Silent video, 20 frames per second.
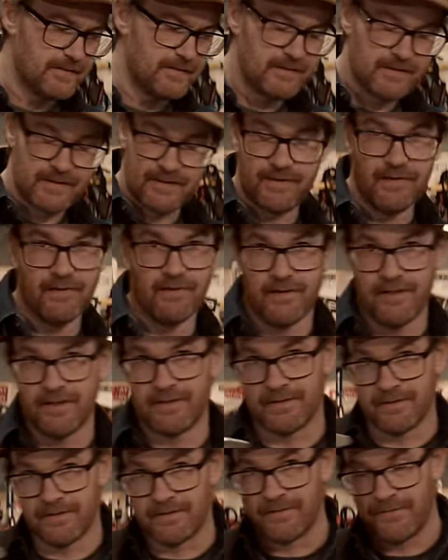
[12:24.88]
still
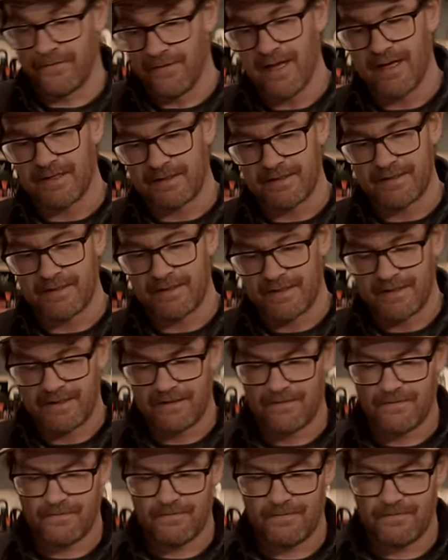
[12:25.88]
isn't flat.
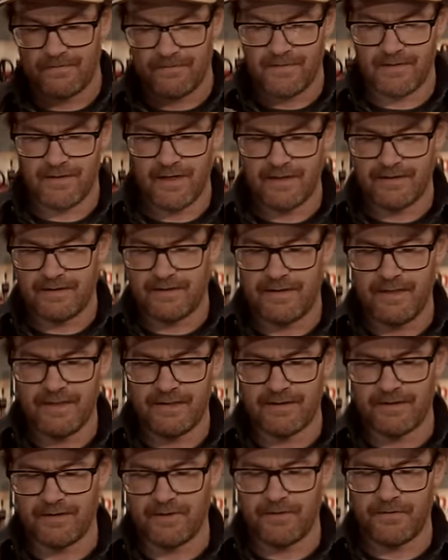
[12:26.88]
Like
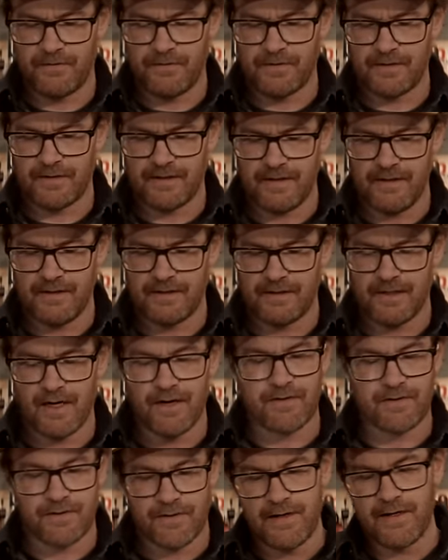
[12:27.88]
this surface is, I
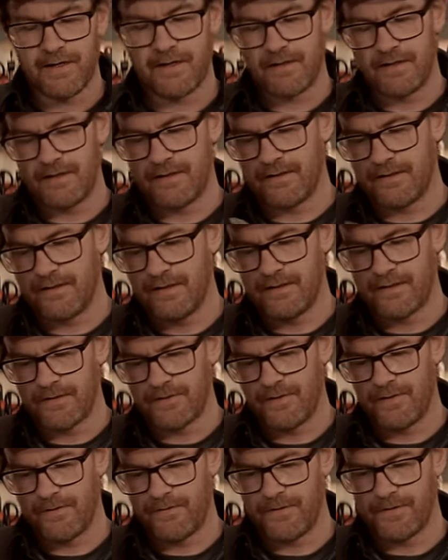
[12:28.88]
think this
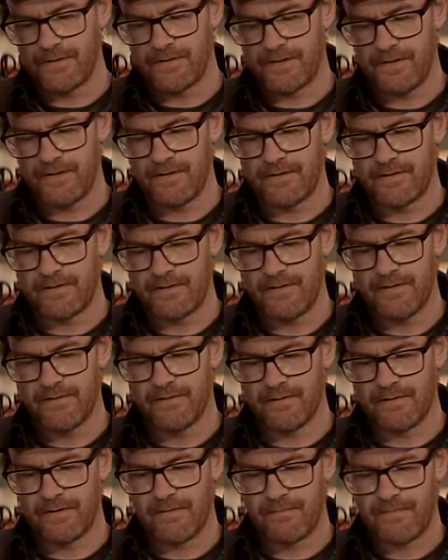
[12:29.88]
surface is
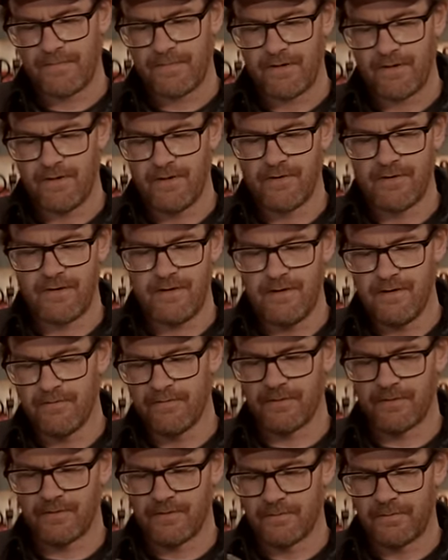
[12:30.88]
still
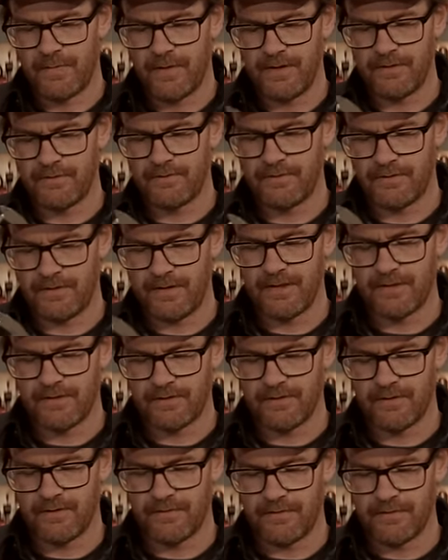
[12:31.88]
uneven compared to this
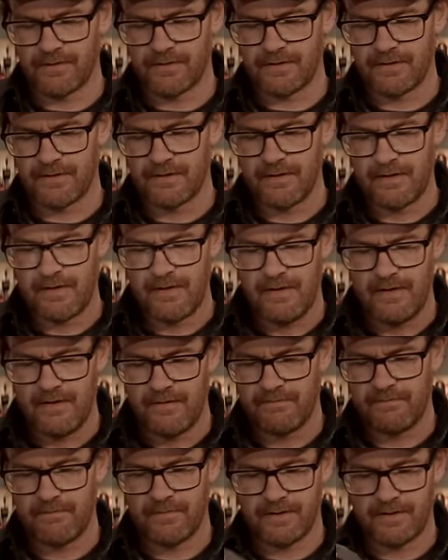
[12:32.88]
surface.
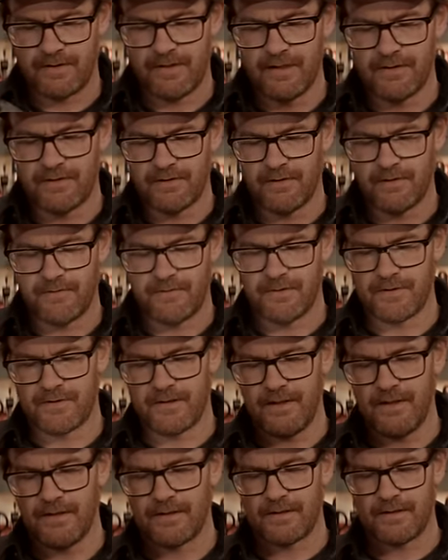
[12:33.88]
This surface
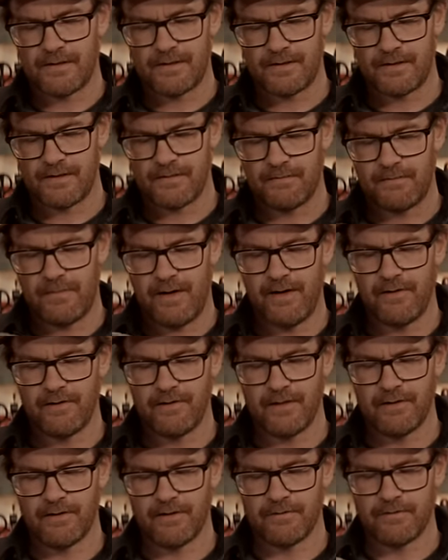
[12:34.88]
is
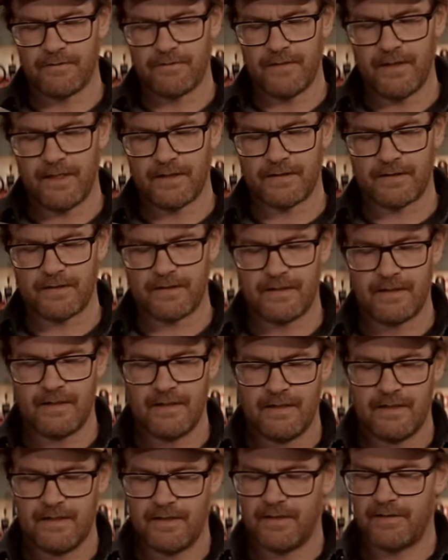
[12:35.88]
parallel and flat
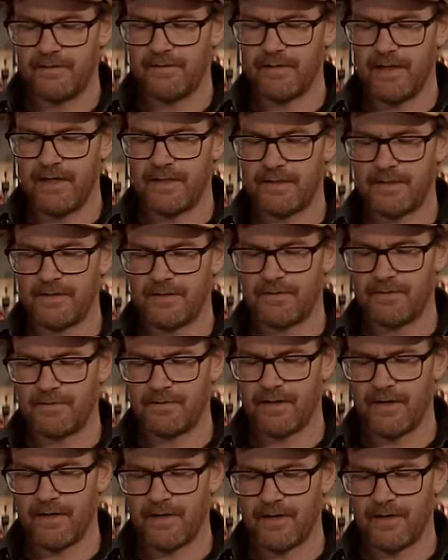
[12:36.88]
in relation to